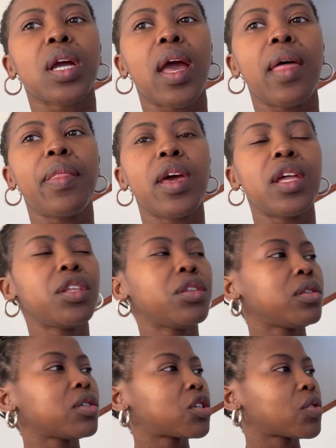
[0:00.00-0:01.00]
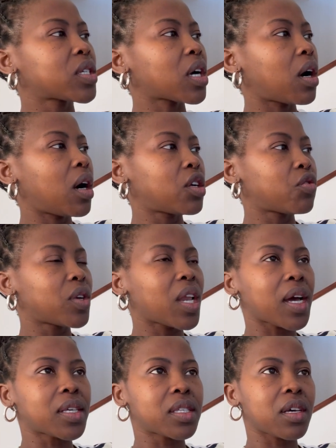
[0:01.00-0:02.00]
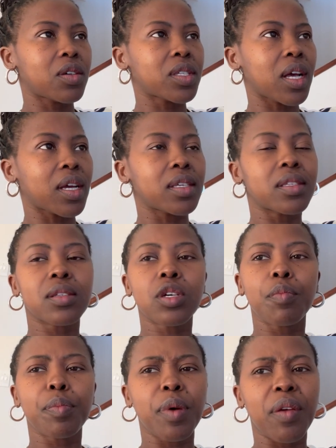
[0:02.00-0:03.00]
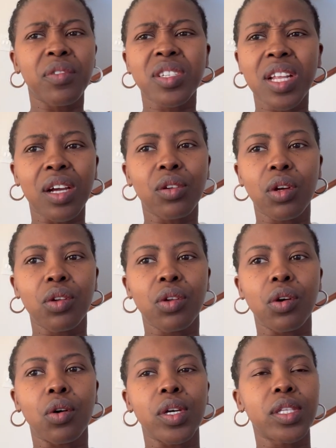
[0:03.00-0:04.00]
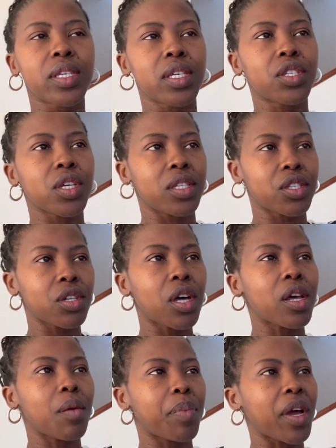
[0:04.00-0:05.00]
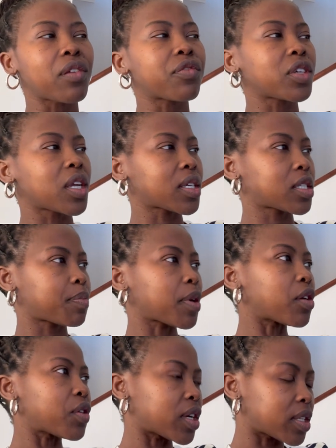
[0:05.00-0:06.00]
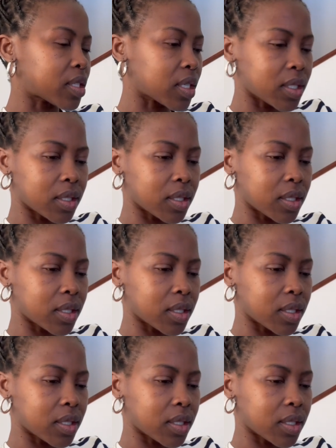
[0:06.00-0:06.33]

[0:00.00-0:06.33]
And then she was like, oh, relax. I was like, is this gonna be painful? She's like, no, it's not a painful experience.